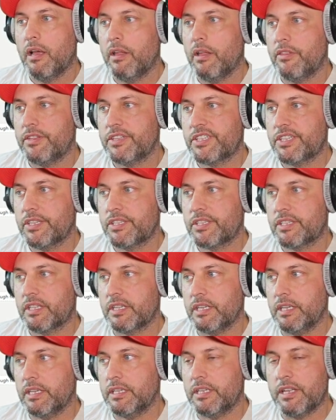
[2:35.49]
This is
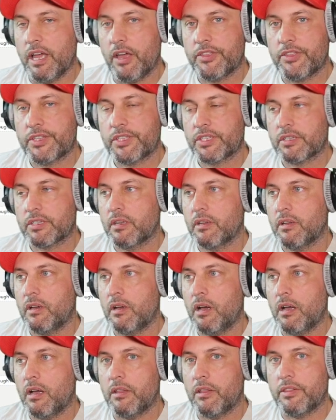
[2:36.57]
the deaths
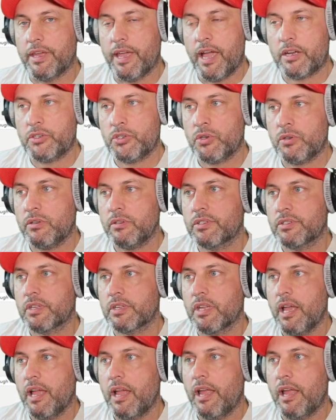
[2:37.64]
uh, the actuals,
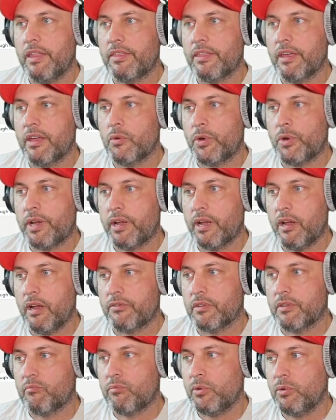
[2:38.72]
and then we
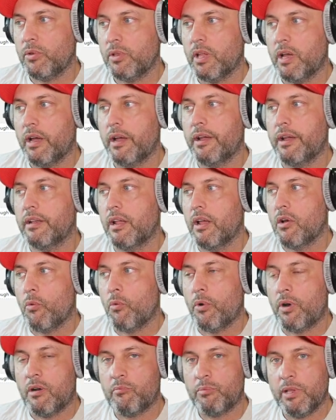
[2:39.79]
have the blue line
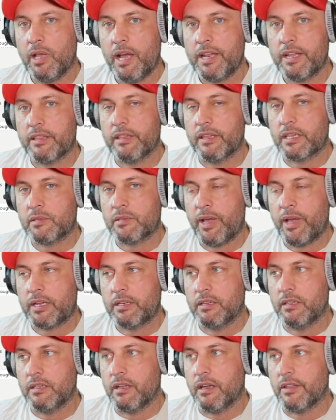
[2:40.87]
where I'm plotting the
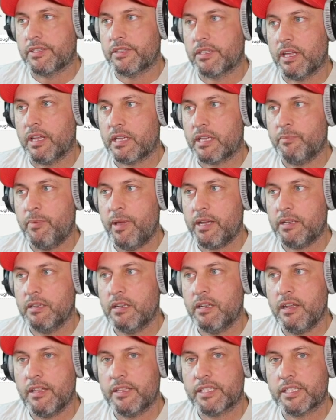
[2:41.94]
expected deaths. And expected
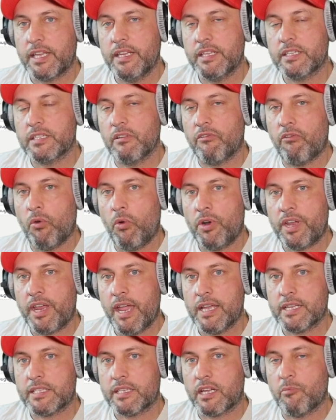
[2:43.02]
deaths is the
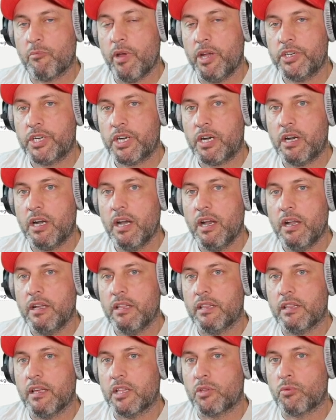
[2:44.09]
forecasting measure
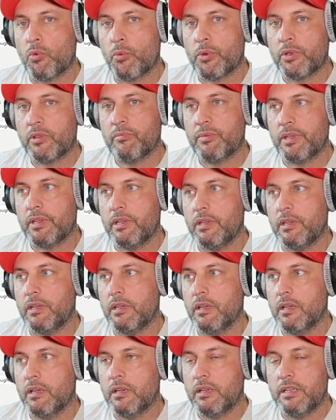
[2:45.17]
that we will
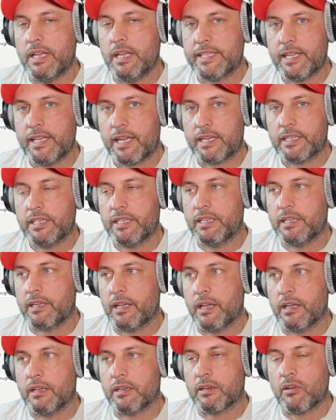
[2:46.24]
be dissecting
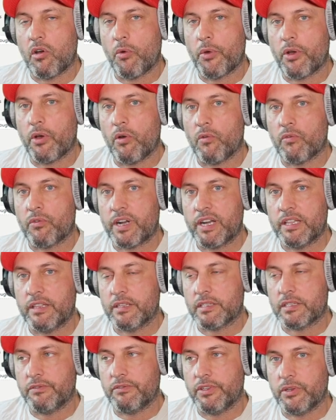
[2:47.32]
and going over in
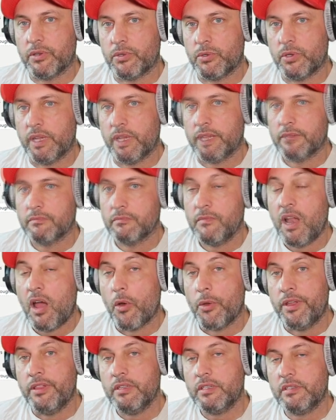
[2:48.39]
this video today. Now,
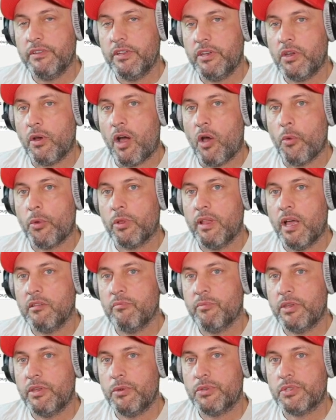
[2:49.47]
in this video, I will not
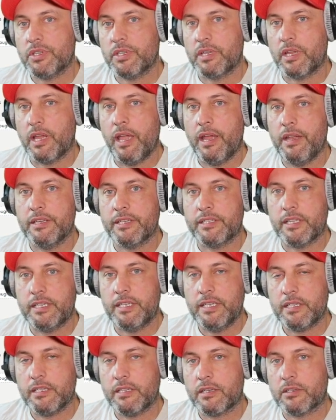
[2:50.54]
be using any
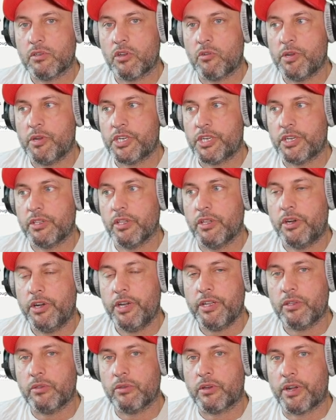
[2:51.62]
statistics or machine
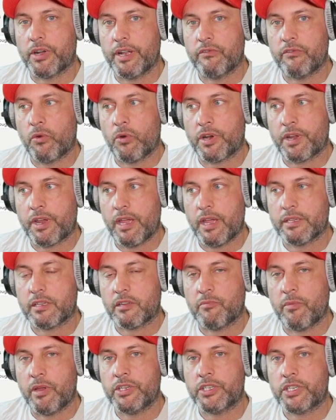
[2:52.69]
learning to create a
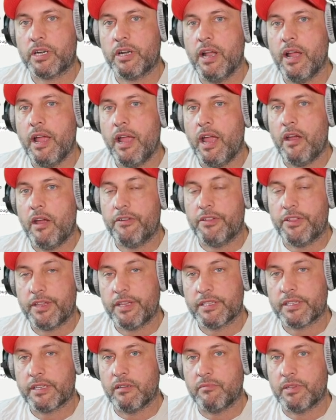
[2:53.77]
forecasting measure. Everything
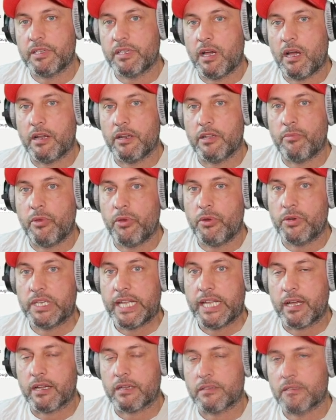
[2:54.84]
is going to be done in pure
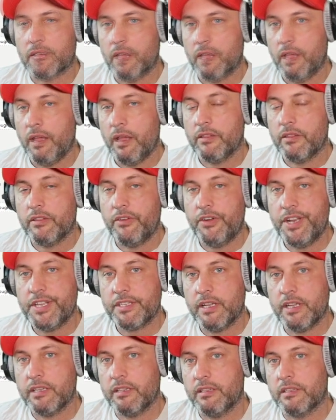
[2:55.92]
DAX. And the
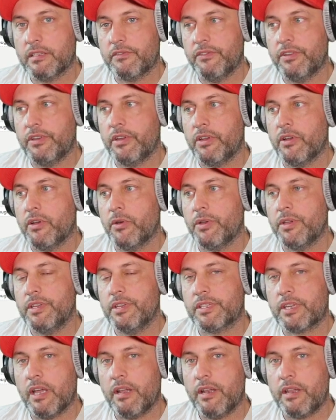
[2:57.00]
reason I did this video
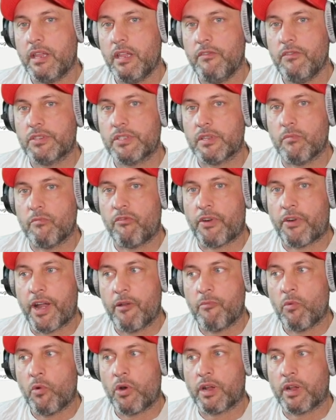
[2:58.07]
is kind of give you some
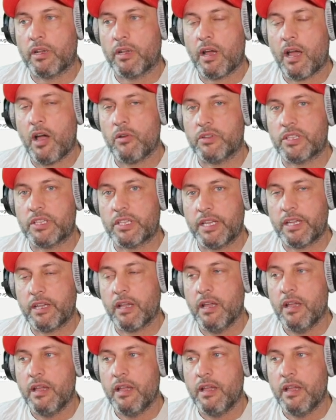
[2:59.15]
framework on how to think